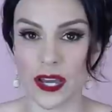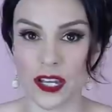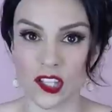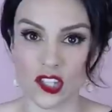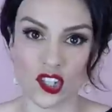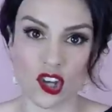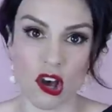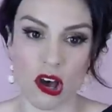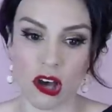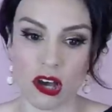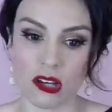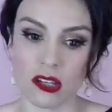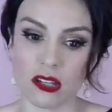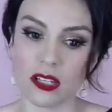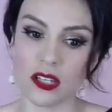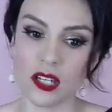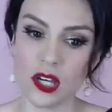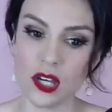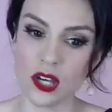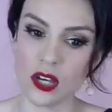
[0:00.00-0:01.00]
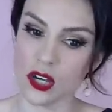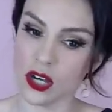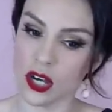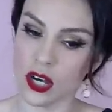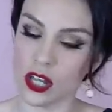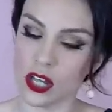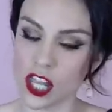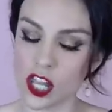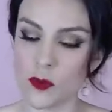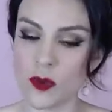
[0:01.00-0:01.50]
So I can talk
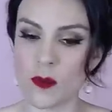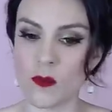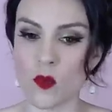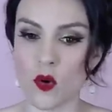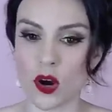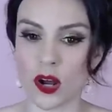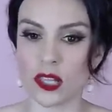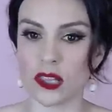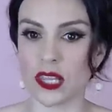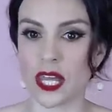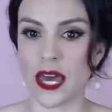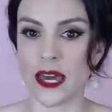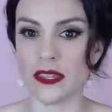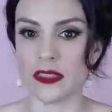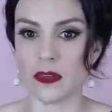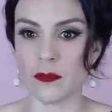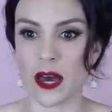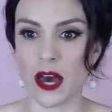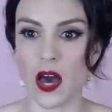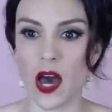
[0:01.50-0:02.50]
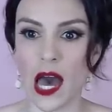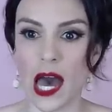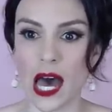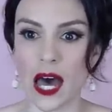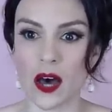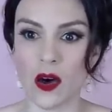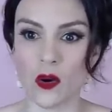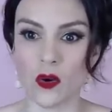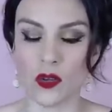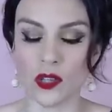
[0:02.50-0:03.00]
a little bit more at length about
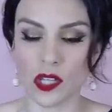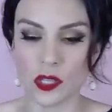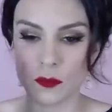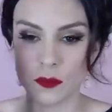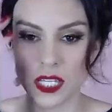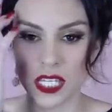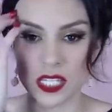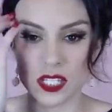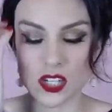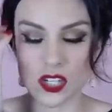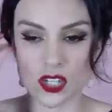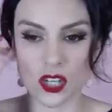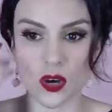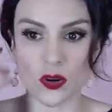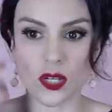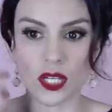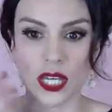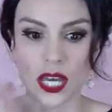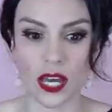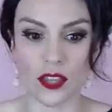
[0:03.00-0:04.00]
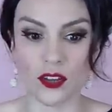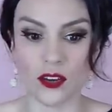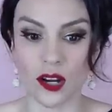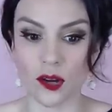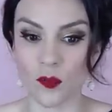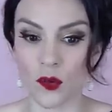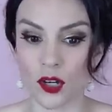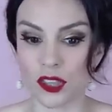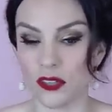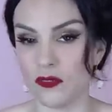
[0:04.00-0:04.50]
how the pieces go
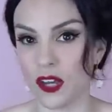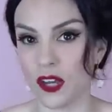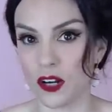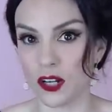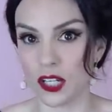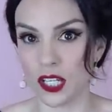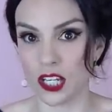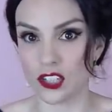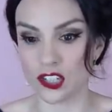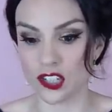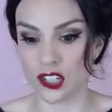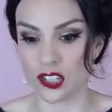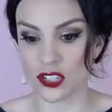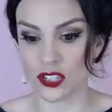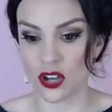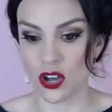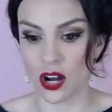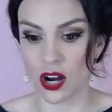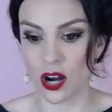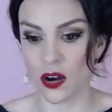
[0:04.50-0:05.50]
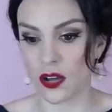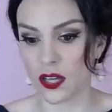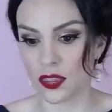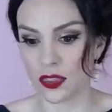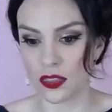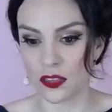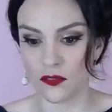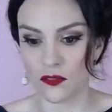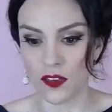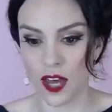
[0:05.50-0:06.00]
together and what the variations are
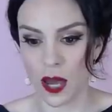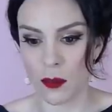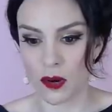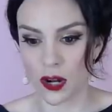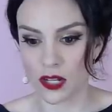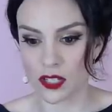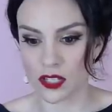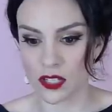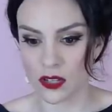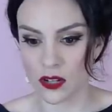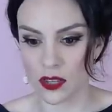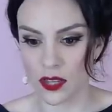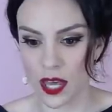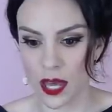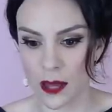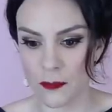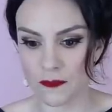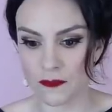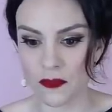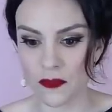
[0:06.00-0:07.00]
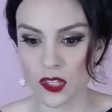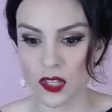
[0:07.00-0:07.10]
and the fabrics and all that.